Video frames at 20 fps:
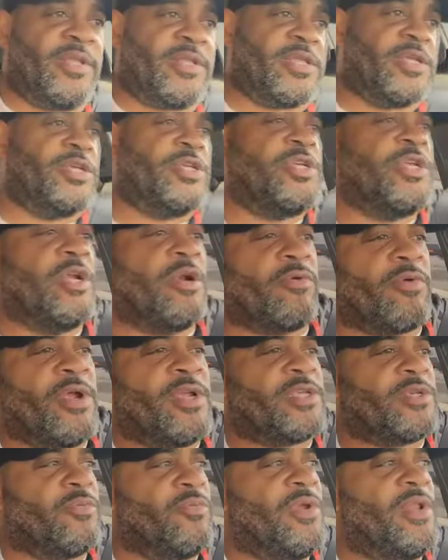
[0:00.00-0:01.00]
that this
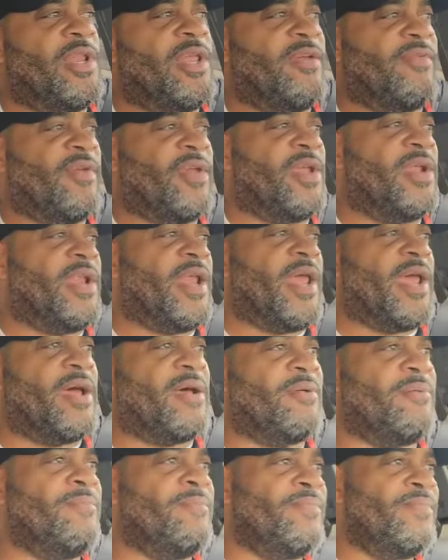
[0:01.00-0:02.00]
generation we live in
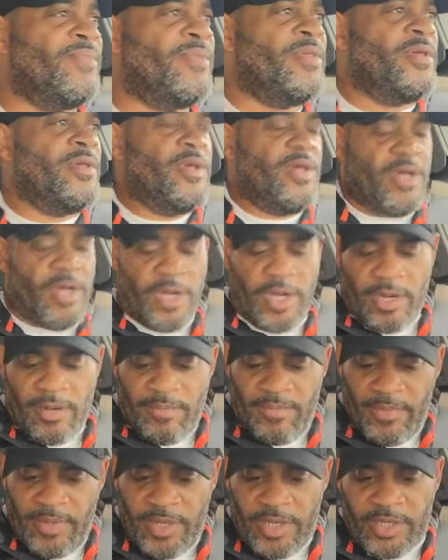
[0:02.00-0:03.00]
now,
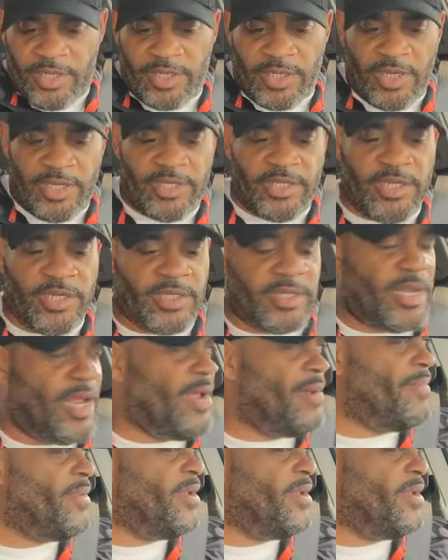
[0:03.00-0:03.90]
um, it's, it's just, I